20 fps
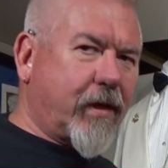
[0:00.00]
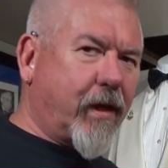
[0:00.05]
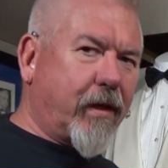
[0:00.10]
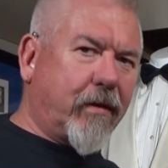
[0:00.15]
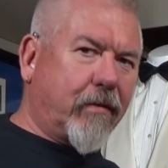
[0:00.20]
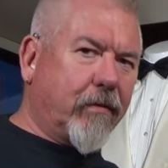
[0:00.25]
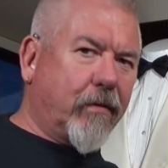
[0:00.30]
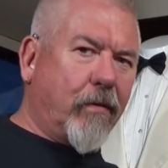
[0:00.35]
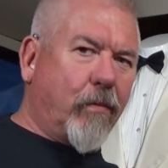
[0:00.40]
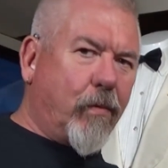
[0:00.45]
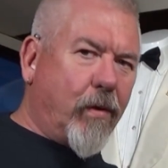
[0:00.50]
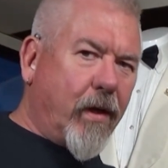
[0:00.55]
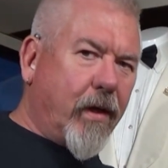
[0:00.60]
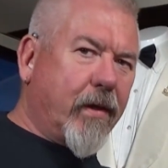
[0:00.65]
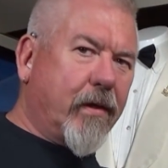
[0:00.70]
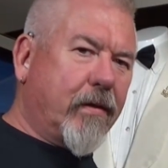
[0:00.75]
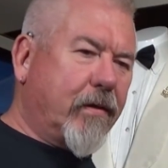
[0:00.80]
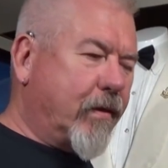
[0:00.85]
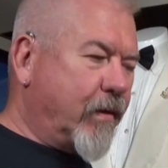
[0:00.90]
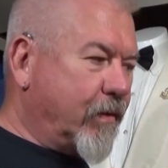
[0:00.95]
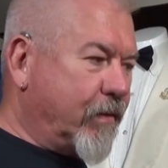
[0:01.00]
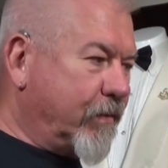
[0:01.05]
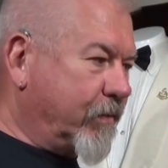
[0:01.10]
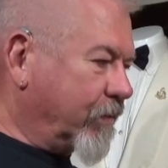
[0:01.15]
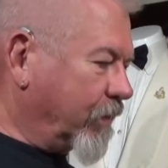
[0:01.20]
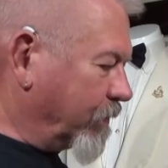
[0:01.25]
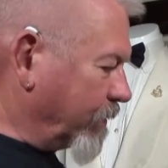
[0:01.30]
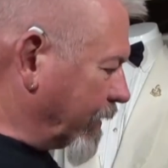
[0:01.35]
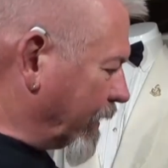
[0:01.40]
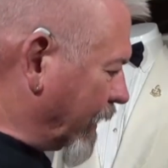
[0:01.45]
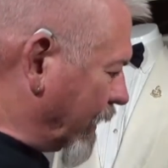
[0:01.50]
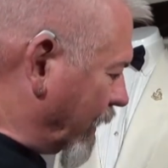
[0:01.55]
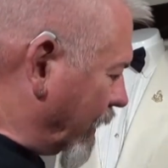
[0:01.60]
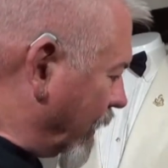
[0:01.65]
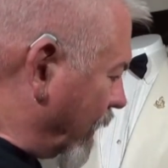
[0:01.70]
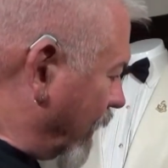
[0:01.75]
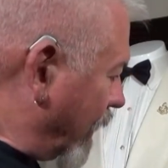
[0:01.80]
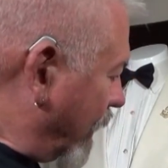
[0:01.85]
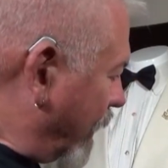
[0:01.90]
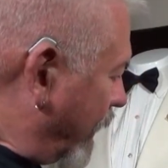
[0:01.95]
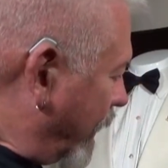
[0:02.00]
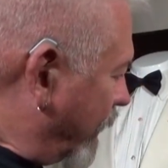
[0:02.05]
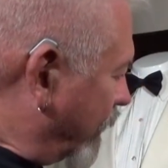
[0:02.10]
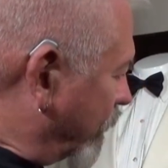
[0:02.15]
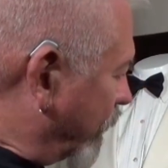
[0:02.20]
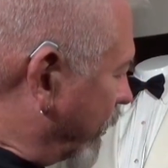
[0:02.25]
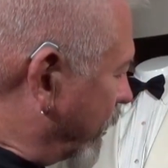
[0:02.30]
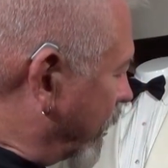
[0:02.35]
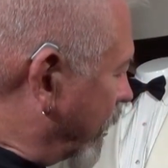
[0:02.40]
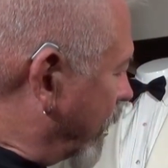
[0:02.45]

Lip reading: I don't know why they just don't. Anyway,